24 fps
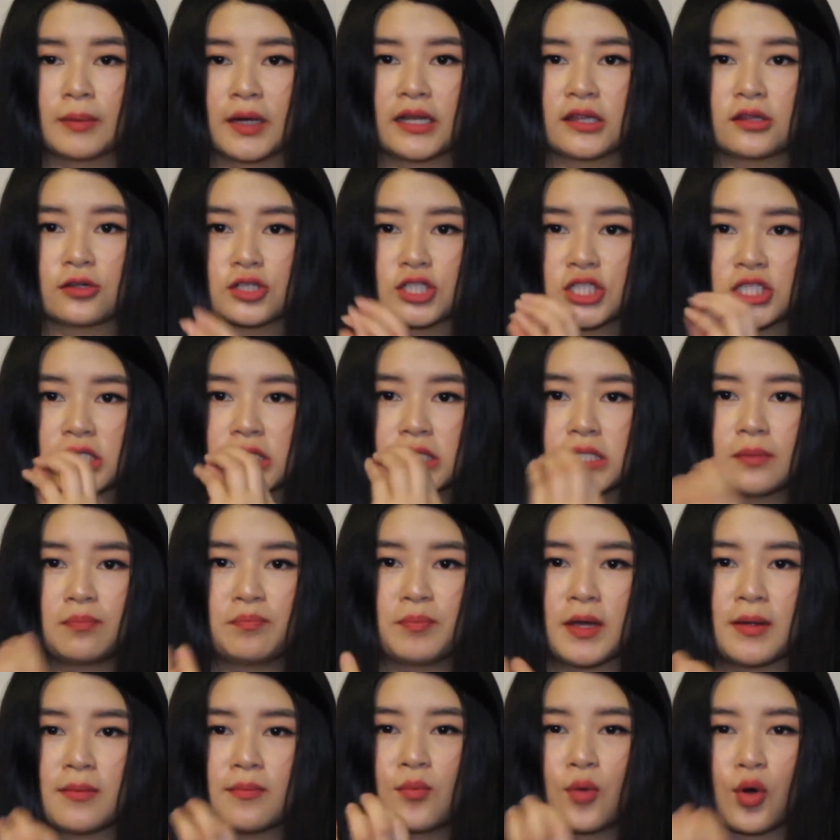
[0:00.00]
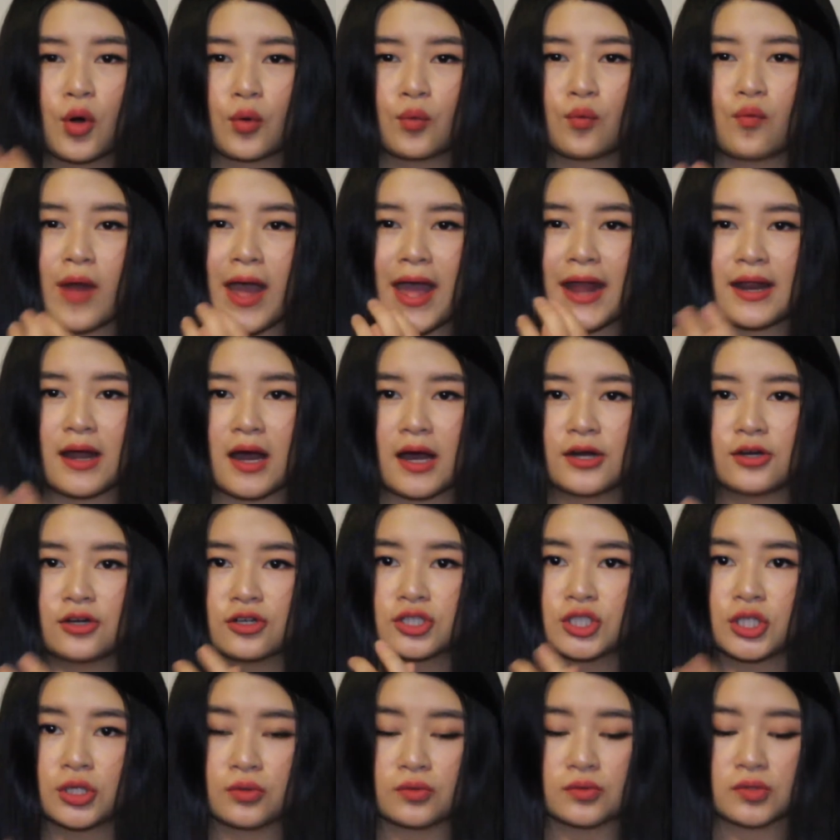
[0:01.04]
but there's just a bit more red
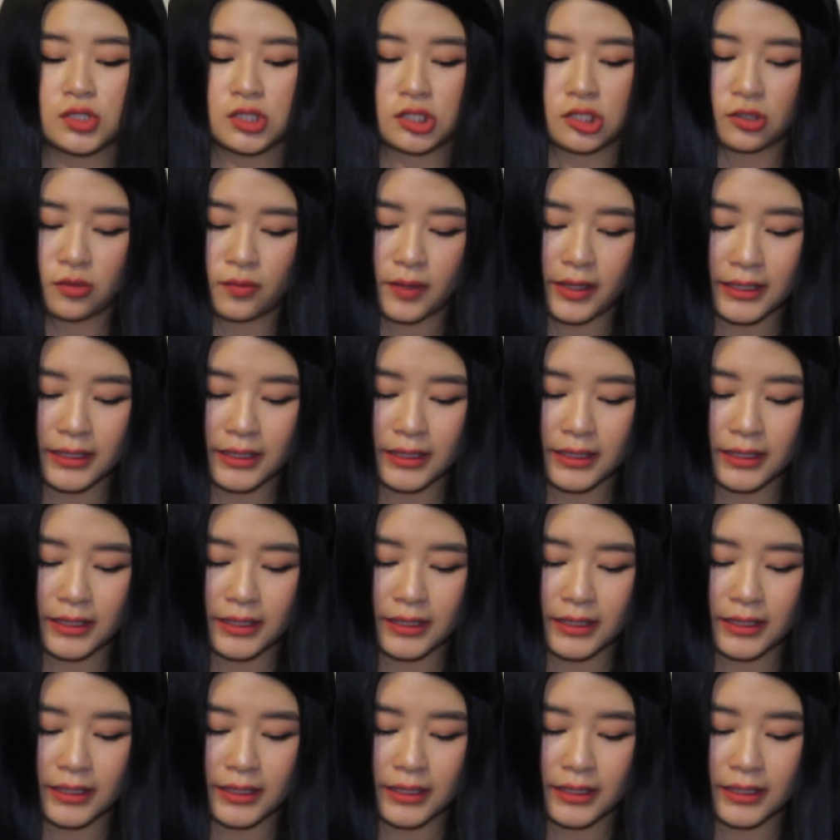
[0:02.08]
undertones to